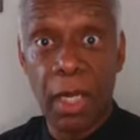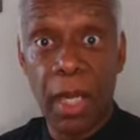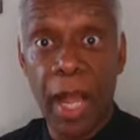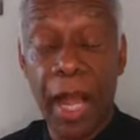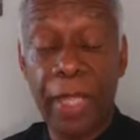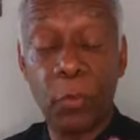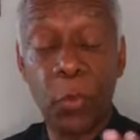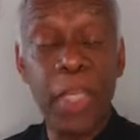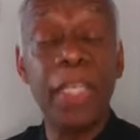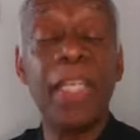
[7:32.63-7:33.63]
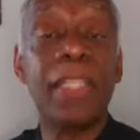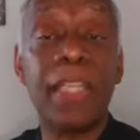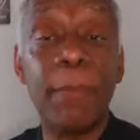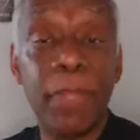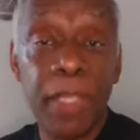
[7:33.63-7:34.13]
We need
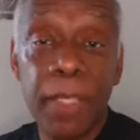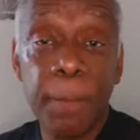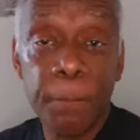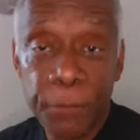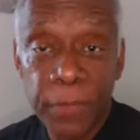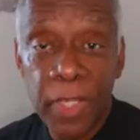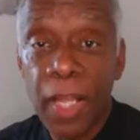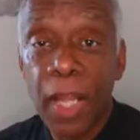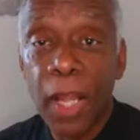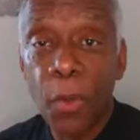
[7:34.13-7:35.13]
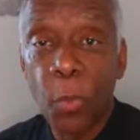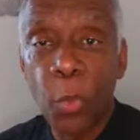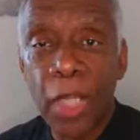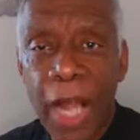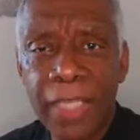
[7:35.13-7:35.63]
something
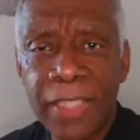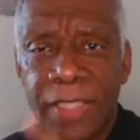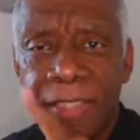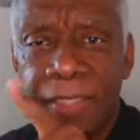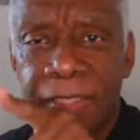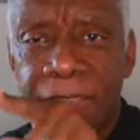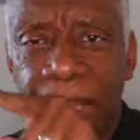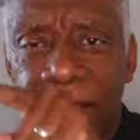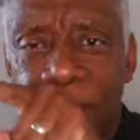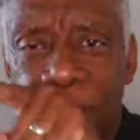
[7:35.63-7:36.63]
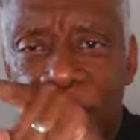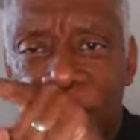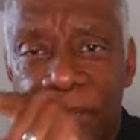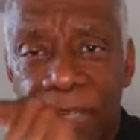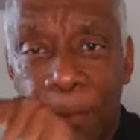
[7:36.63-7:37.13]
where God is saying
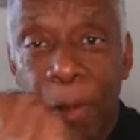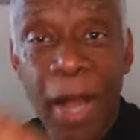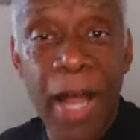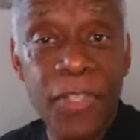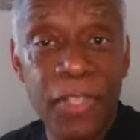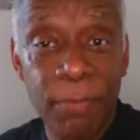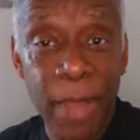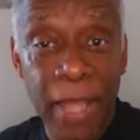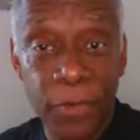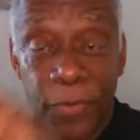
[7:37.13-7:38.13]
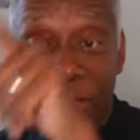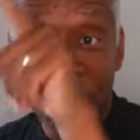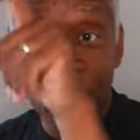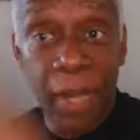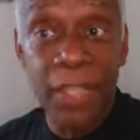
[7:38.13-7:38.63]
specific in a positive manner that
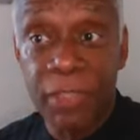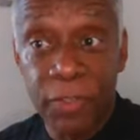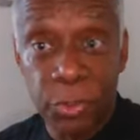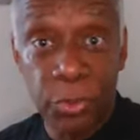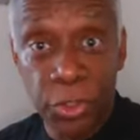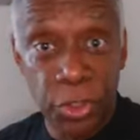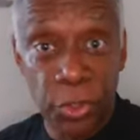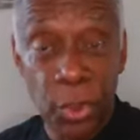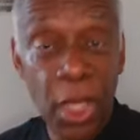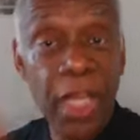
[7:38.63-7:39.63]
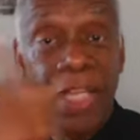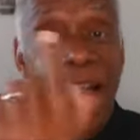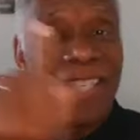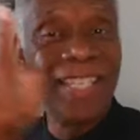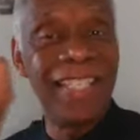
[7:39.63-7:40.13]
he's positively choosing you,
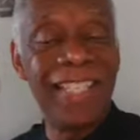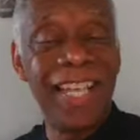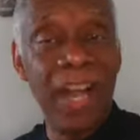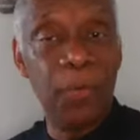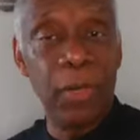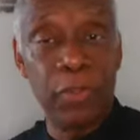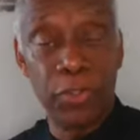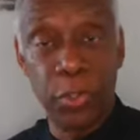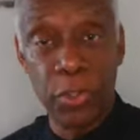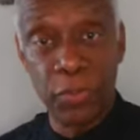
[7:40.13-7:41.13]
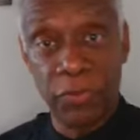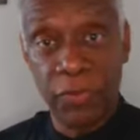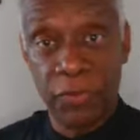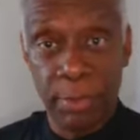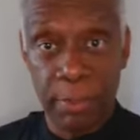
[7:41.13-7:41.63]
not just that he got rid of those
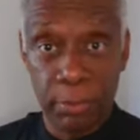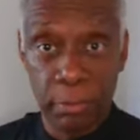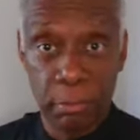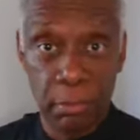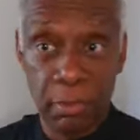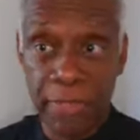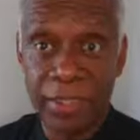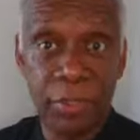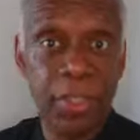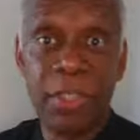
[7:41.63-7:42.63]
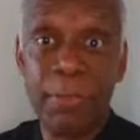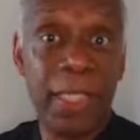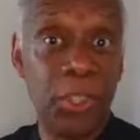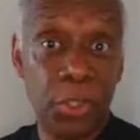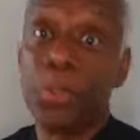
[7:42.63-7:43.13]
250 people. That still doesn't mean
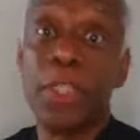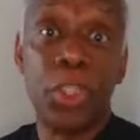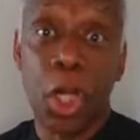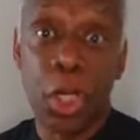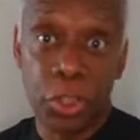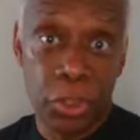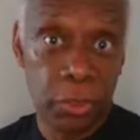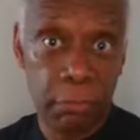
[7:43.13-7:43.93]
that you're in charge.